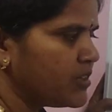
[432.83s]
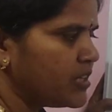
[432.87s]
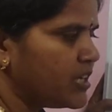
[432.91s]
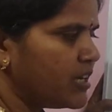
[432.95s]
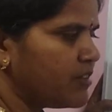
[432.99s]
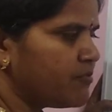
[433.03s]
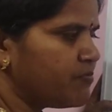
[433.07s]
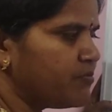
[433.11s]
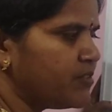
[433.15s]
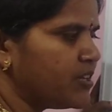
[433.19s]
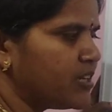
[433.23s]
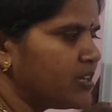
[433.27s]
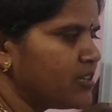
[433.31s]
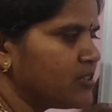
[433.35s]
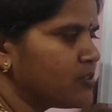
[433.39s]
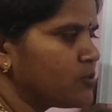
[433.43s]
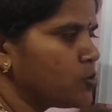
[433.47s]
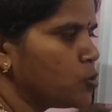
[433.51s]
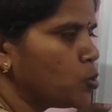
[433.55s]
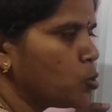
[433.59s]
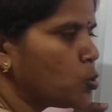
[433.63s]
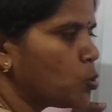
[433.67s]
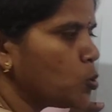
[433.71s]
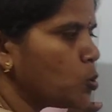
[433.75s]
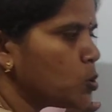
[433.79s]
If there is
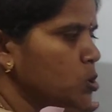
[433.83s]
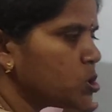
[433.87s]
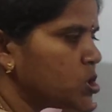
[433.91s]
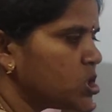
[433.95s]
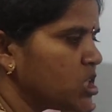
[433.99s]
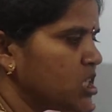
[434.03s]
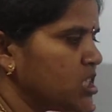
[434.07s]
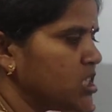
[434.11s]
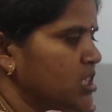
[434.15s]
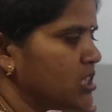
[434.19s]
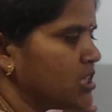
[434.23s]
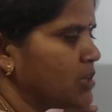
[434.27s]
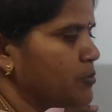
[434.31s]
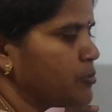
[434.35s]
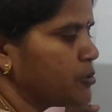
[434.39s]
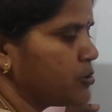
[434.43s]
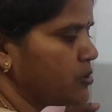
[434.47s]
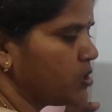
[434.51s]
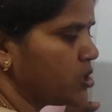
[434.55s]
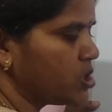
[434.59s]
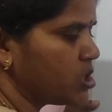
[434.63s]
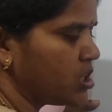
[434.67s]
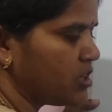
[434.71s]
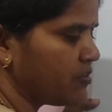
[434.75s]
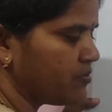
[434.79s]
no change in the
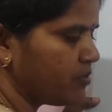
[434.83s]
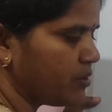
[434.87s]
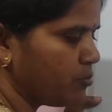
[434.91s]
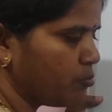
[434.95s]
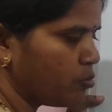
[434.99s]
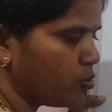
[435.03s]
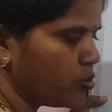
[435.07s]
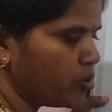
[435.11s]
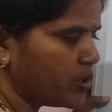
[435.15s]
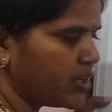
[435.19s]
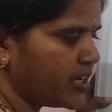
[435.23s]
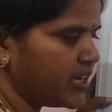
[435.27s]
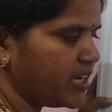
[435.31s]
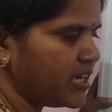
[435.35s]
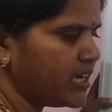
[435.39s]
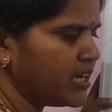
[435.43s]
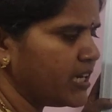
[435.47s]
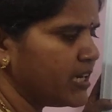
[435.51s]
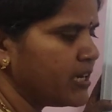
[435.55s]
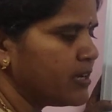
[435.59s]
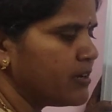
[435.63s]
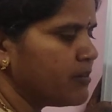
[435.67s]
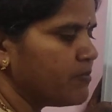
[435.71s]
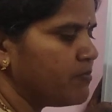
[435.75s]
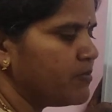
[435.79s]
position of the
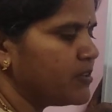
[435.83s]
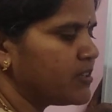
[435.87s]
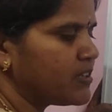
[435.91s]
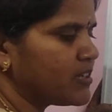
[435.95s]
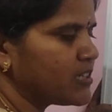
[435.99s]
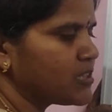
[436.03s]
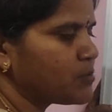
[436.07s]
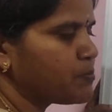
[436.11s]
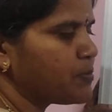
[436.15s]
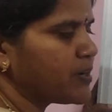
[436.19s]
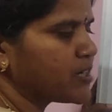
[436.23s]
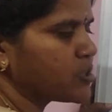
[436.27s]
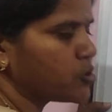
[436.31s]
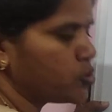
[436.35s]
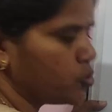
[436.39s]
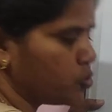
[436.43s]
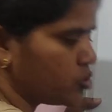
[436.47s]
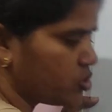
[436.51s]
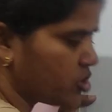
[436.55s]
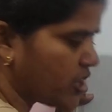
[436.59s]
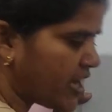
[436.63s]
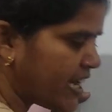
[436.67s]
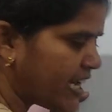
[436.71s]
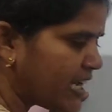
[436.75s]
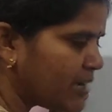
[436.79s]
body with respect to
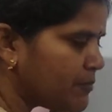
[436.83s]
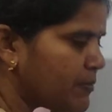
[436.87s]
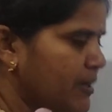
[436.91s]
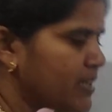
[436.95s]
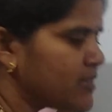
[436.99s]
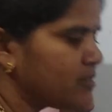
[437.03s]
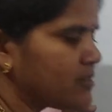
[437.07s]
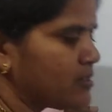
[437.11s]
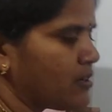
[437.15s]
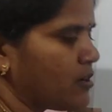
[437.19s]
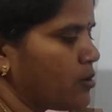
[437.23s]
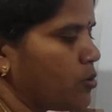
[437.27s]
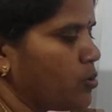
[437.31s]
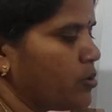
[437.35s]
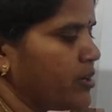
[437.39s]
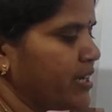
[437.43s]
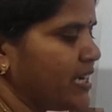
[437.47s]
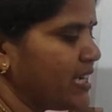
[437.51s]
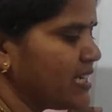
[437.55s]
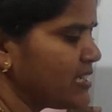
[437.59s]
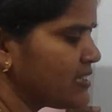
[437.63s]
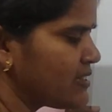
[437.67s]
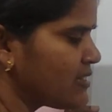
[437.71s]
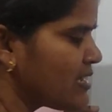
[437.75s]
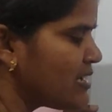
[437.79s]
time and
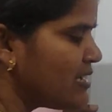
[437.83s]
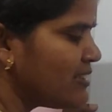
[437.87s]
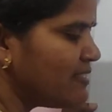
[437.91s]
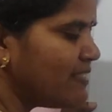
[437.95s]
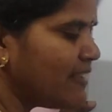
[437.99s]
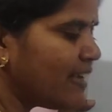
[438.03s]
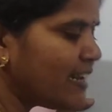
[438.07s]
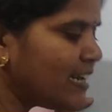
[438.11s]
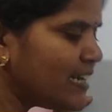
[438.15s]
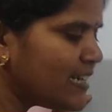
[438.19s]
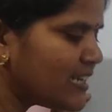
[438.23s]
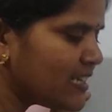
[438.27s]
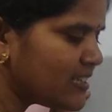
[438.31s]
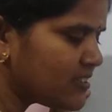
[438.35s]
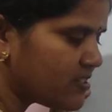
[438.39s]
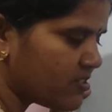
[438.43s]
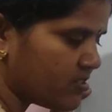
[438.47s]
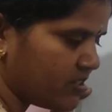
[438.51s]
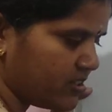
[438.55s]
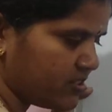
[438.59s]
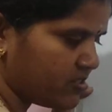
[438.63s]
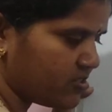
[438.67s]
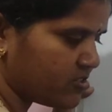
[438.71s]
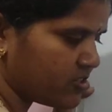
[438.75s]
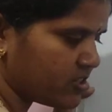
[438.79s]
surroundings, then it is
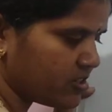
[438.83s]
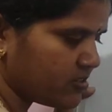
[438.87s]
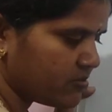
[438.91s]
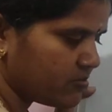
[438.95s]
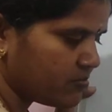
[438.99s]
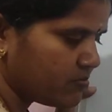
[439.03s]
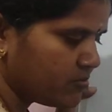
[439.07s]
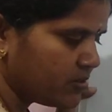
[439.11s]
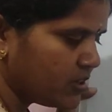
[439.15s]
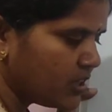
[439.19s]
rest.